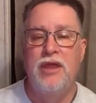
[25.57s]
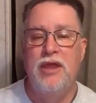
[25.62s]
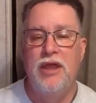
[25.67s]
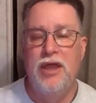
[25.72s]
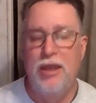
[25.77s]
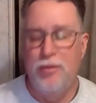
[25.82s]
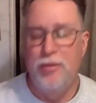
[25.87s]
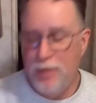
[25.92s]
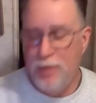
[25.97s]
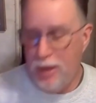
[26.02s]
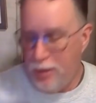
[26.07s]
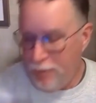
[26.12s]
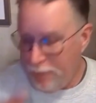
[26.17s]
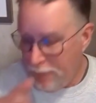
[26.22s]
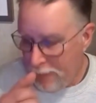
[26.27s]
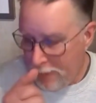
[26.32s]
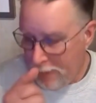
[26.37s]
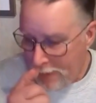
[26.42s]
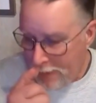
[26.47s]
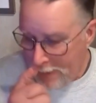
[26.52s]
amen.
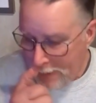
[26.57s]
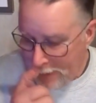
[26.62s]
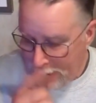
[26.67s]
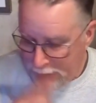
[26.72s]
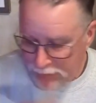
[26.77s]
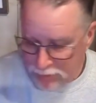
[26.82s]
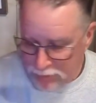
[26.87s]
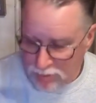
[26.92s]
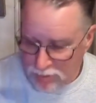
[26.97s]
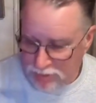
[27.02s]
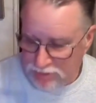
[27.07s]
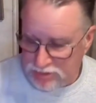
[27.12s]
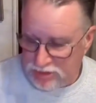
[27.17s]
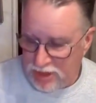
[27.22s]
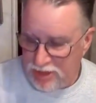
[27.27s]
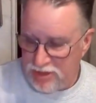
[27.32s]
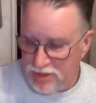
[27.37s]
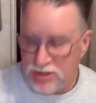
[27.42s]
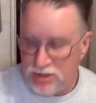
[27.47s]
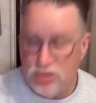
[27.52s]
I do want to
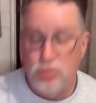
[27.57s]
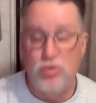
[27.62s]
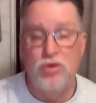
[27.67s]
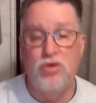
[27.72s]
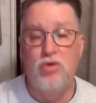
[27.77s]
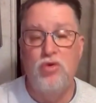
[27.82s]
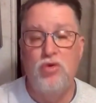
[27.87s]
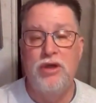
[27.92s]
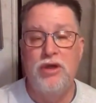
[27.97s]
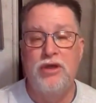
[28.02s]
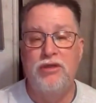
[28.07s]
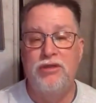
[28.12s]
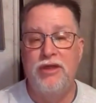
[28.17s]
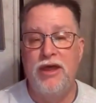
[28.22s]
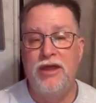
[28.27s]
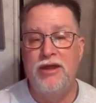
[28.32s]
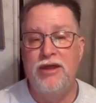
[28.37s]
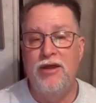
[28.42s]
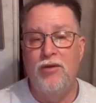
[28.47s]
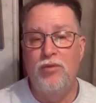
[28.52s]
say this real quick
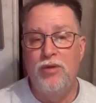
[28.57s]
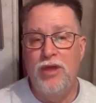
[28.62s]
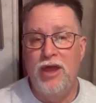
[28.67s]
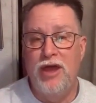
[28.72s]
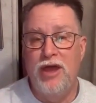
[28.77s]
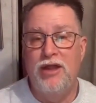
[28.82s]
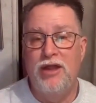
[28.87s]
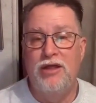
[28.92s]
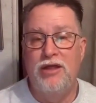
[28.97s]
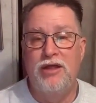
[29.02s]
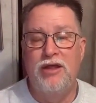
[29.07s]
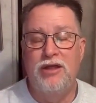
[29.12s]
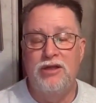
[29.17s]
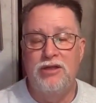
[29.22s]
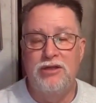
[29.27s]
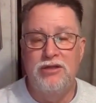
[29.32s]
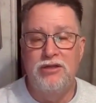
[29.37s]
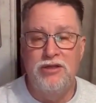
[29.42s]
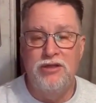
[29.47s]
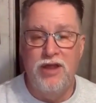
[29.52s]
that uh, we had a,
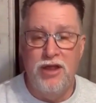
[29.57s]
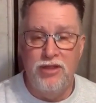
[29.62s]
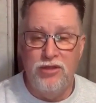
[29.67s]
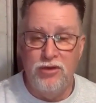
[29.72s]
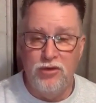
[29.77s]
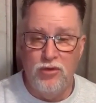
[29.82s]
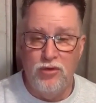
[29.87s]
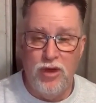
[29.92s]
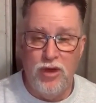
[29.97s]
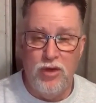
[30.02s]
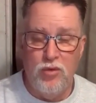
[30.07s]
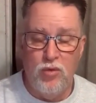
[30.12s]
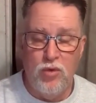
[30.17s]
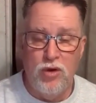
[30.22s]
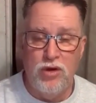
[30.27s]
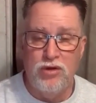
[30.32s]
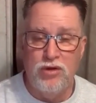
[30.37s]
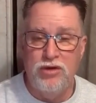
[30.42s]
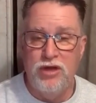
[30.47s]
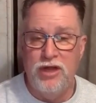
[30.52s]
another great
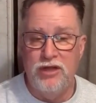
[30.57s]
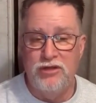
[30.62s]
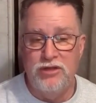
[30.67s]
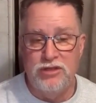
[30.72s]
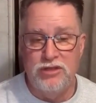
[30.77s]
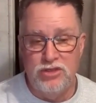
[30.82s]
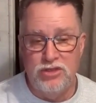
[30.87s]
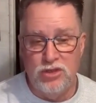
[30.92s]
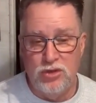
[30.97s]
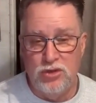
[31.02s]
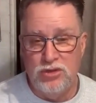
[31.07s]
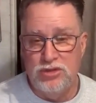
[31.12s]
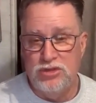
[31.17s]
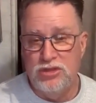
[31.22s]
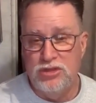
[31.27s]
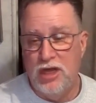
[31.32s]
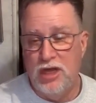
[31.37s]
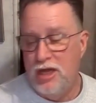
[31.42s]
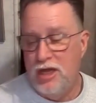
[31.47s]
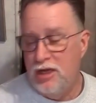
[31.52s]
work day at the church.
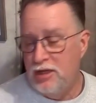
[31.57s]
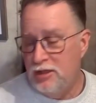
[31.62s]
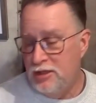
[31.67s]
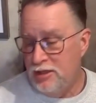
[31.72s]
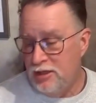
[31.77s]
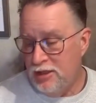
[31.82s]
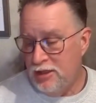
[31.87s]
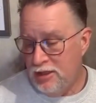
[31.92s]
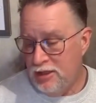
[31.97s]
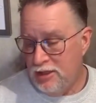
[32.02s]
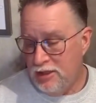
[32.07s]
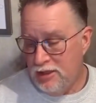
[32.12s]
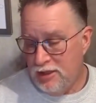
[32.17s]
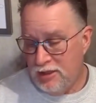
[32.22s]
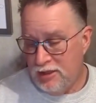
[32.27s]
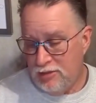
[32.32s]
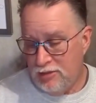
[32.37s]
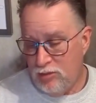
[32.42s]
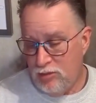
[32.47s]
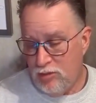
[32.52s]
Uh,
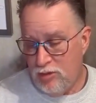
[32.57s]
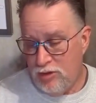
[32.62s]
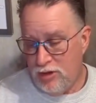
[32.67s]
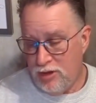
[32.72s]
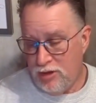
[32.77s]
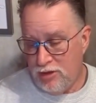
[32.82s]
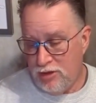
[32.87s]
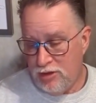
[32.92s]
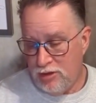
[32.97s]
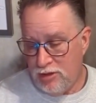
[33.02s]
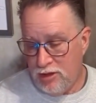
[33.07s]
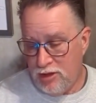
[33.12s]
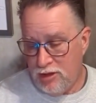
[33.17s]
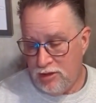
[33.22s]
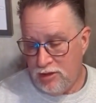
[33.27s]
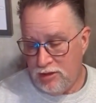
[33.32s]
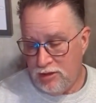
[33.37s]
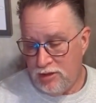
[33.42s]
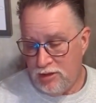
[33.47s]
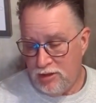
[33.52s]
we want to uh,
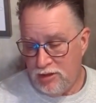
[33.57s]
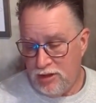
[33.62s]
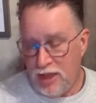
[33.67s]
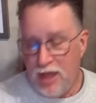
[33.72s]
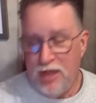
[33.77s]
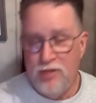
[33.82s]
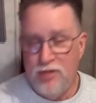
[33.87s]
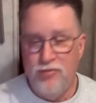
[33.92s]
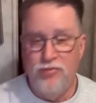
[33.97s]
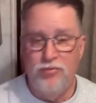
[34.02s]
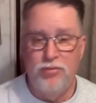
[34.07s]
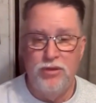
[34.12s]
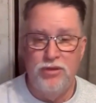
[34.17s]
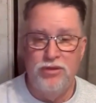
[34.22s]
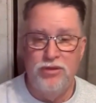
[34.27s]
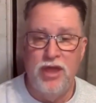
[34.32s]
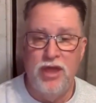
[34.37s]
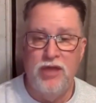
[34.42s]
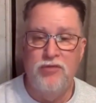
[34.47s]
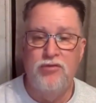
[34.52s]
thank be
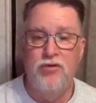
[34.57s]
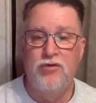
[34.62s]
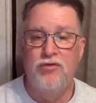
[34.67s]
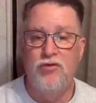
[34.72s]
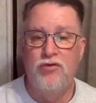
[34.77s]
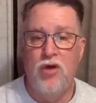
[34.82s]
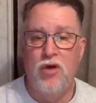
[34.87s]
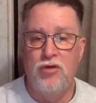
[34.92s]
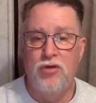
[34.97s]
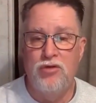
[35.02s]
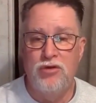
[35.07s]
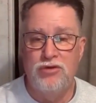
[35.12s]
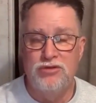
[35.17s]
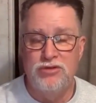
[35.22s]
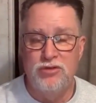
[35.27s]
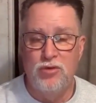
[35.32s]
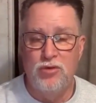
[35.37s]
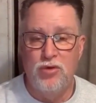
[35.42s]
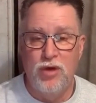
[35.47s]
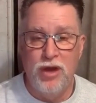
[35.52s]
thankful for all those
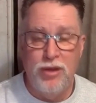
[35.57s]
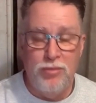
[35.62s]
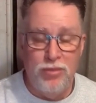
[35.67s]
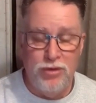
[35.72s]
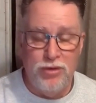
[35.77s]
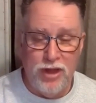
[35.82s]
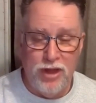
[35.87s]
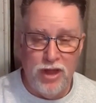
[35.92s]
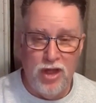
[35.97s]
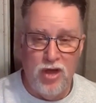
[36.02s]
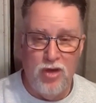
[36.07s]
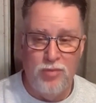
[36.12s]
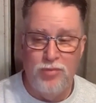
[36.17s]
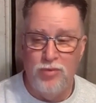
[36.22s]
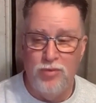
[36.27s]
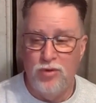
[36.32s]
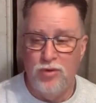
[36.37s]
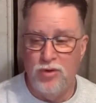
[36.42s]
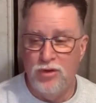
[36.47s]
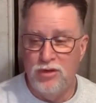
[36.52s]
that were able to help
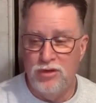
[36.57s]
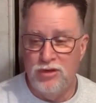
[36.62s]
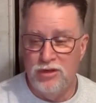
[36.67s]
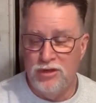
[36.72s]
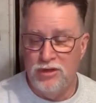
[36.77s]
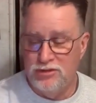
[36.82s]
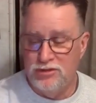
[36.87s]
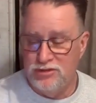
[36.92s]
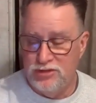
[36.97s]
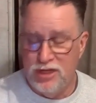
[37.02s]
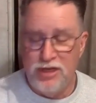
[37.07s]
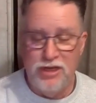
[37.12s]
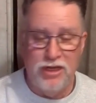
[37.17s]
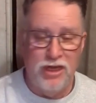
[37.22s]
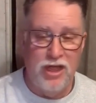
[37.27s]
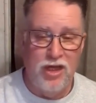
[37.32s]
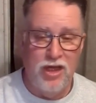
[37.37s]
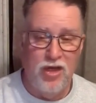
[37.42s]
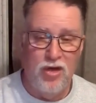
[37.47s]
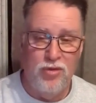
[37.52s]
or sending
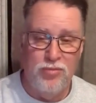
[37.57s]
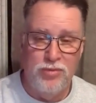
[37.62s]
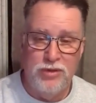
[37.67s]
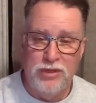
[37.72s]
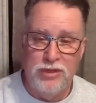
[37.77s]
help